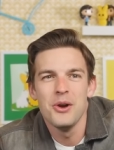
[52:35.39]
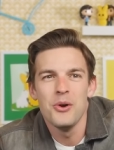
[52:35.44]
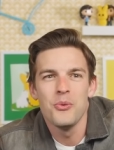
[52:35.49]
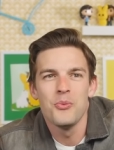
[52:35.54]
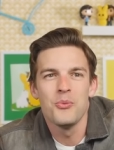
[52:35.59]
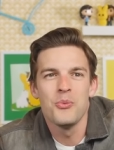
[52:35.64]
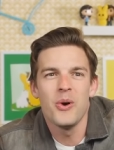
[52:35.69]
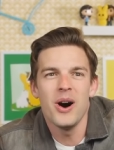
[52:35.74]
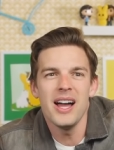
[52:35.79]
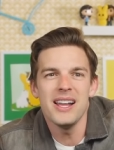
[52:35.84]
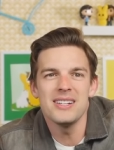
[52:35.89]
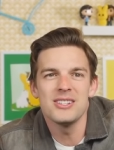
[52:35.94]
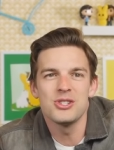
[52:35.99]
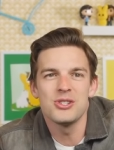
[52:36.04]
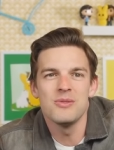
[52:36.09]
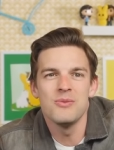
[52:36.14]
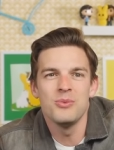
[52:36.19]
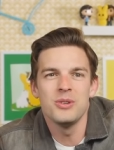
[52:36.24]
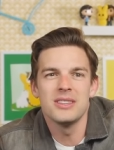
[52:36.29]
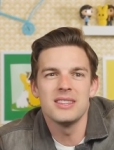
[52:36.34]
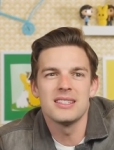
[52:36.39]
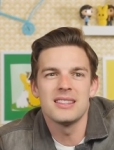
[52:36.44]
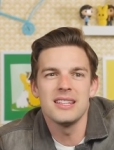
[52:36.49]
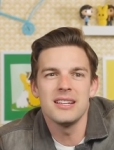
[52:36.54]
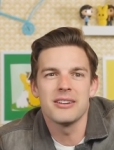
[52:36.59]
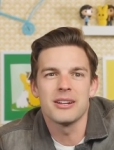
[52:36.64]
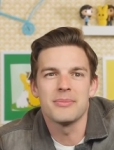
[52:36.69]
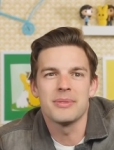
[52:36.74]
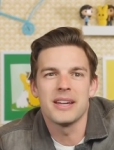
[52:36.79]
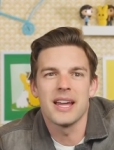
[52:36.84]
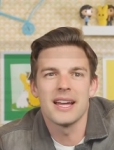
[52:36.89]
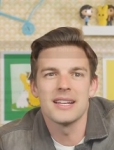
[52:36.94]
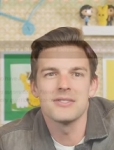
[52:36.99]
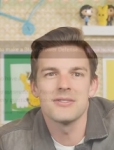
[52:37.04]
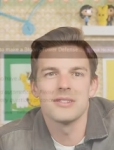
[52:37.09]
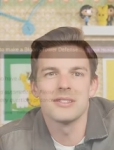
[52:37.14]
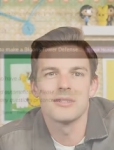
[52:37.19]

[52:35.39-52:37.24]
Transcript: What would the theory be answering the